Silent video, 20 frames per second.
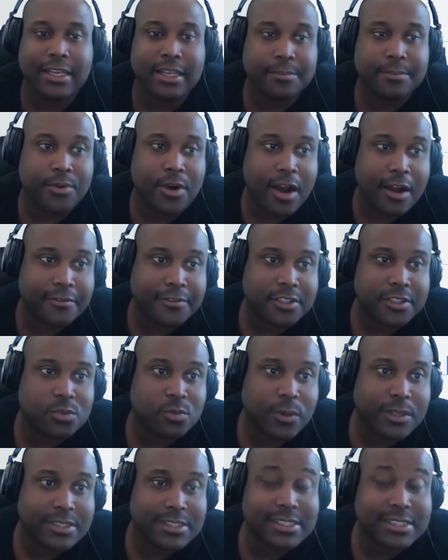in
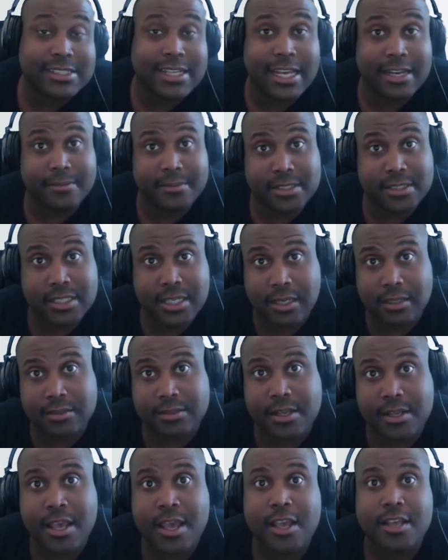profits once this item sells.